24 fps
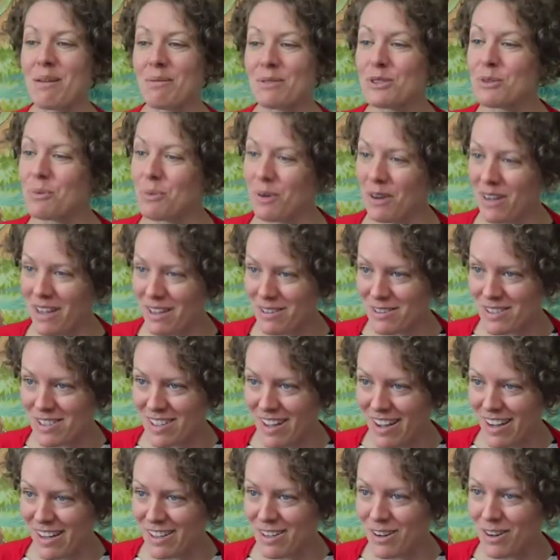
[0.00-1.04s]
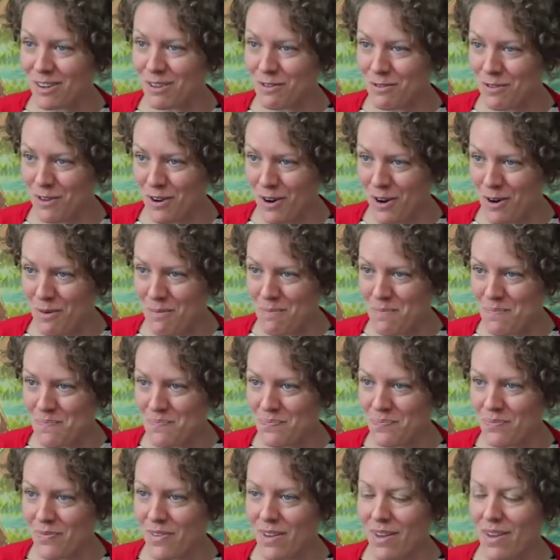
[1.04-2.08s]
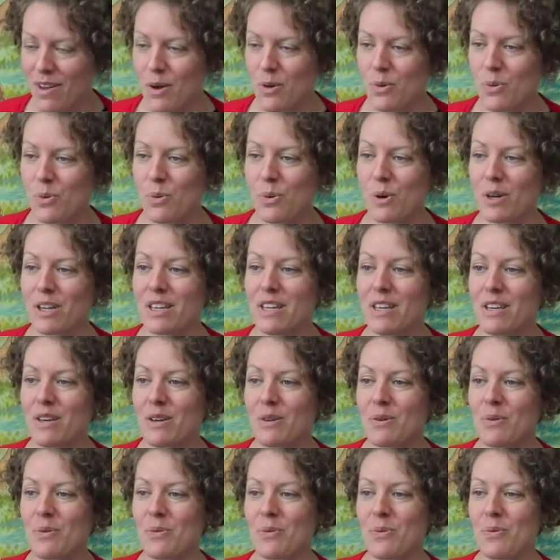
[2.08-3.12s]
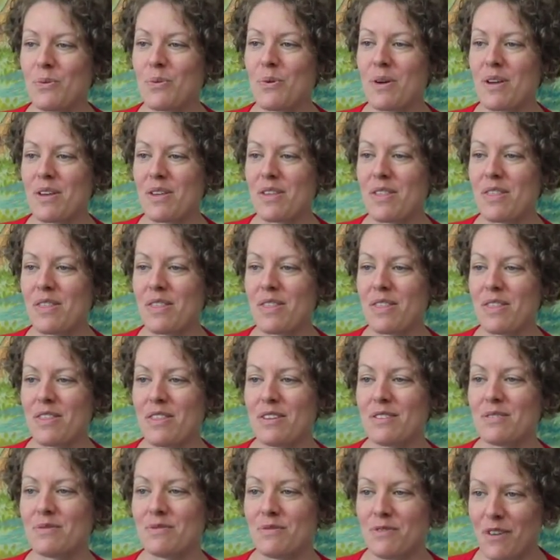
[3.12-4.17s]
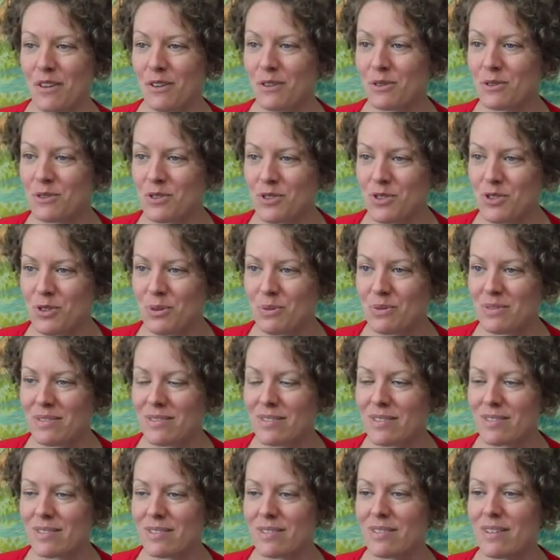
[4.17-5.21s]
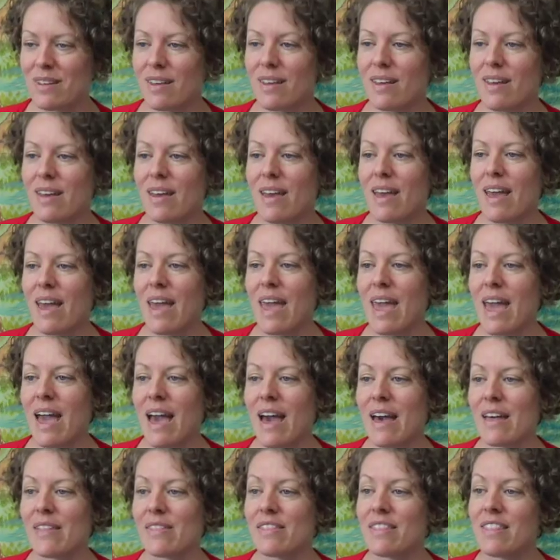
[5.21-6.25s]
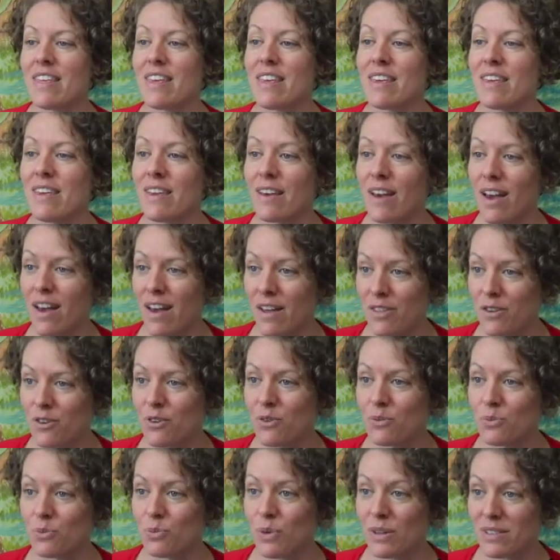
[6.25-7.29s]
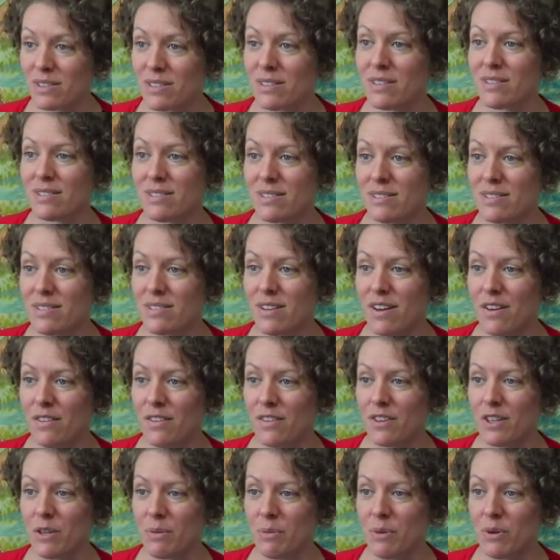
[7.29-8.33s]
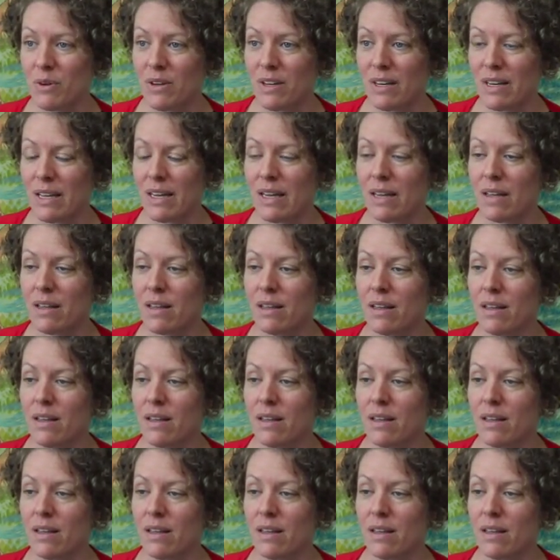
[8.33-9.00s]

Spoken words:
able to work outside on a farm, working with the fellow students and the other residents of the community